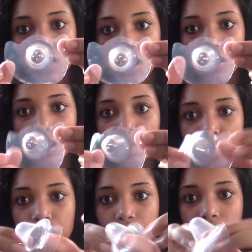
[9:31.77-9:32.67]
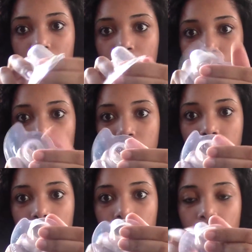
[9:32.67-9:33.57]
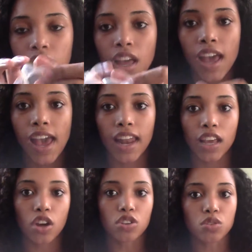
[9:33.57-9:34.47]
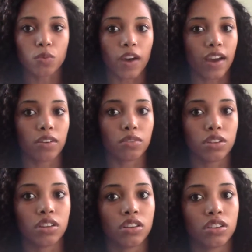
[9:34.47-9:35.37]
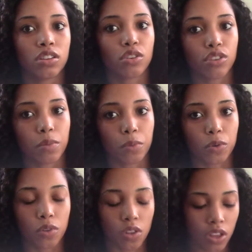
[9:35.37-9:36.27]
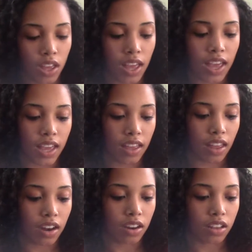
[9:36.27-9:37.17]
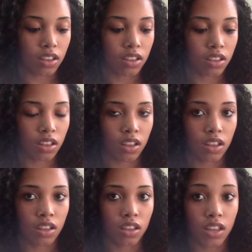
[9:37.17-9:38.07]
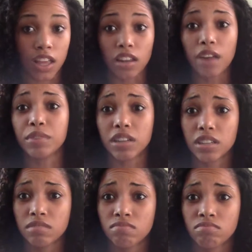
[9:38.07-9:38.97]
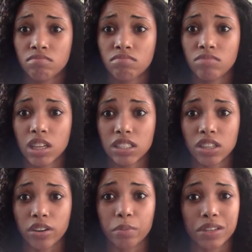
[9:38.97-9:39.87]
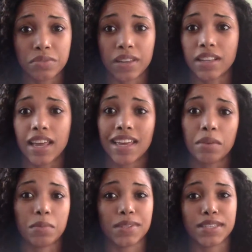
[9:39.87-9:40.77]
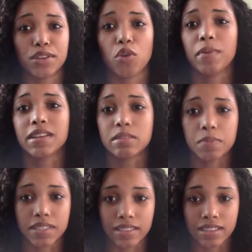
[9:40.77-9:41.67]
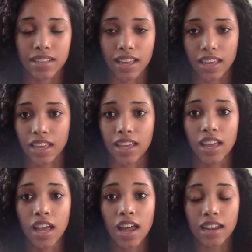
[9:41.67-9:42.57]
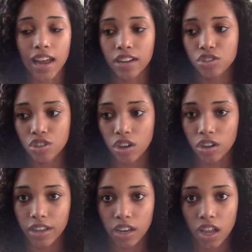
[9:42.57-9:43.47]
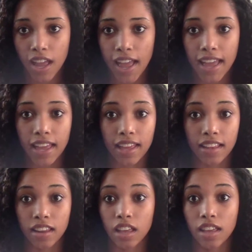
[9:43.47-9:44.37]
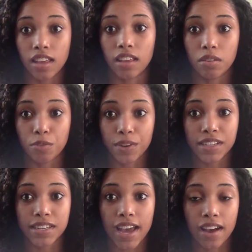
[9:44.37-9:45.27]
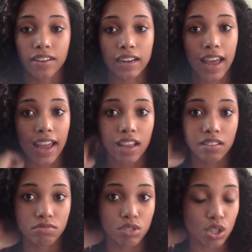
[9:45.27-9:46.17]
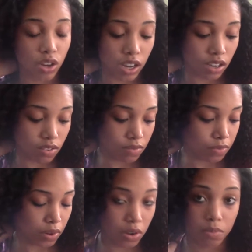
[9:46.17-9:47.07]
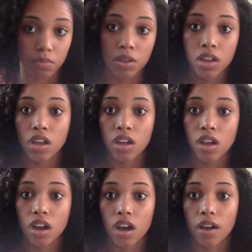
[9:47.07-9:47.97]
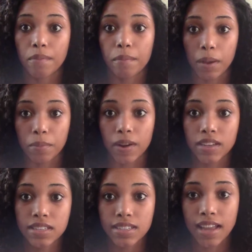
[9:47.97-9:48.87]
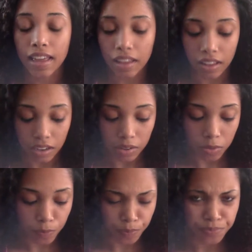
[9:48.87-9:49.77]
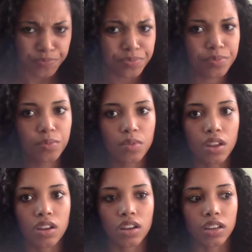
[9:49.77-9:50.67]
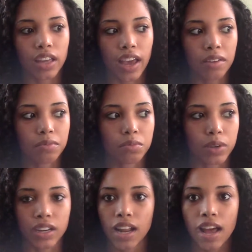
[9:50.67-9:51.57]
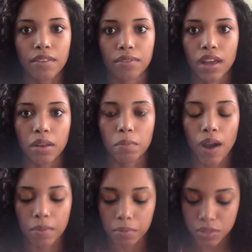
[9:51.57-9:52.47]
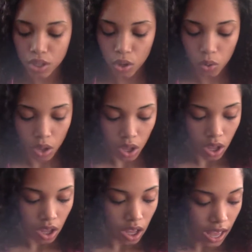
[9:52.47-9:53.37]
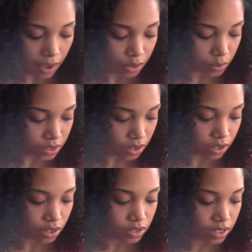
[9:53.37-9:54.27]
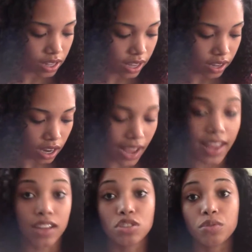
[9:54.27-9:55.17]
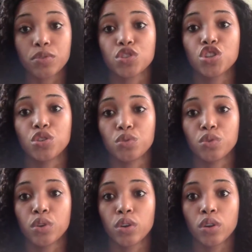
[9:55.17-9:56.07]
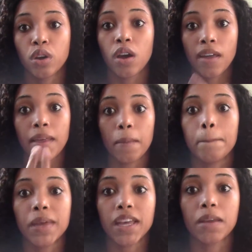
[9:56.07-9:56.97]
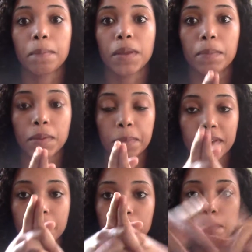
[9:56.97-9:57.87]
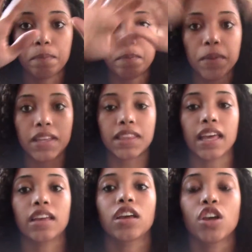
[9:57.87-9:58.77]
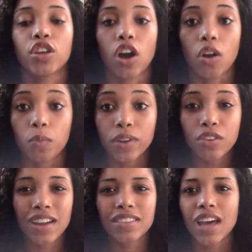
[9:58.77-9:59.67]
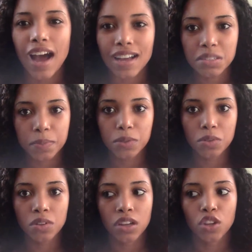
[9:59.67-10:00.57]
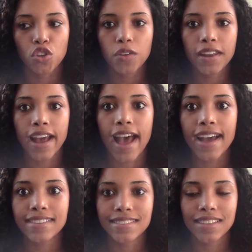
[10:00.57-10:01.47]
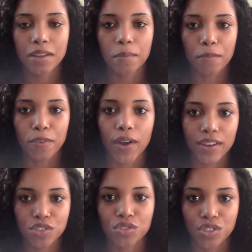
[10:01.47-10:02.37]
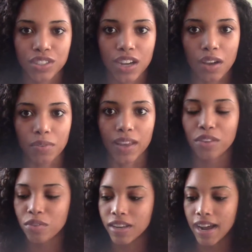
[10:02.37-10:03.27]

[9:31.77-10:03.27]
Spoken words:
called a nipple shield, basically. And it goes around your nipple, and he loved it. He started breastfeeding like it was nobody's business. Like, he latched on and he went to town and ate straight from my breast, and yeah, we didn't have any problems. So after we started using that, I asked her for two. Big thing, y'all. When you're at the hospital, you can ask them for extra stuff. Like, you can